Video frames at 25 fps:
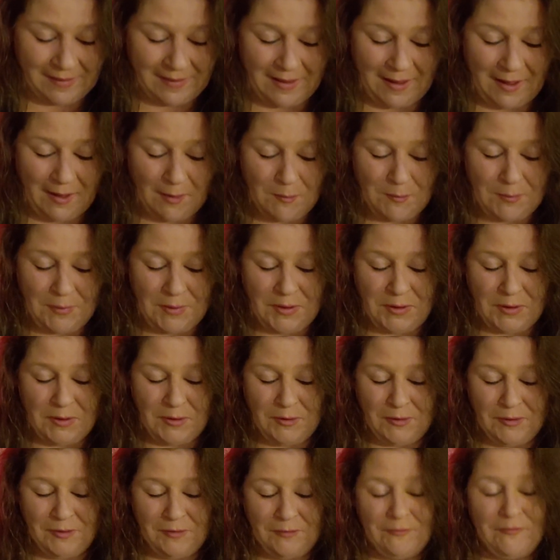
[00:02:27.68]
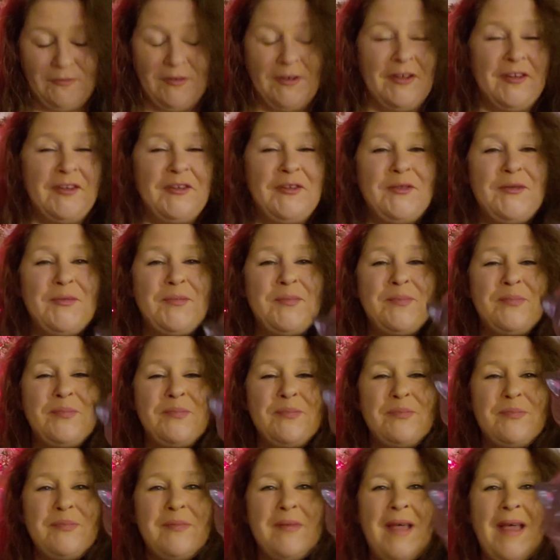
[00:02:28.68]
How beautiful.
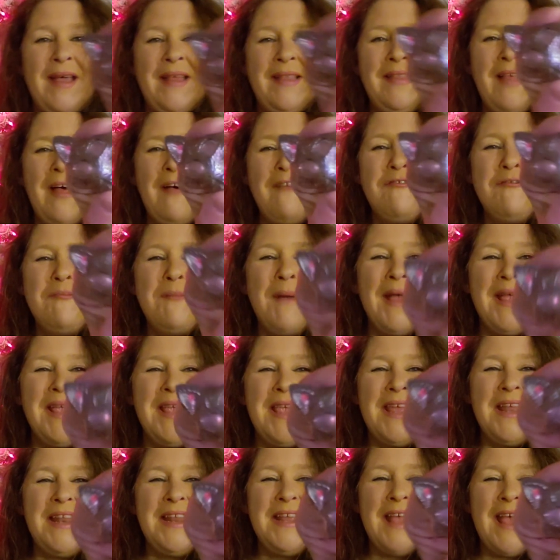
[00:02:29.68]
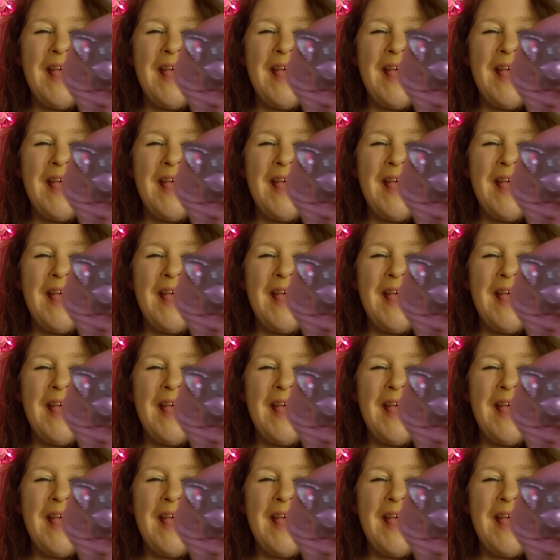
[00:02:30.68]
I love my kitty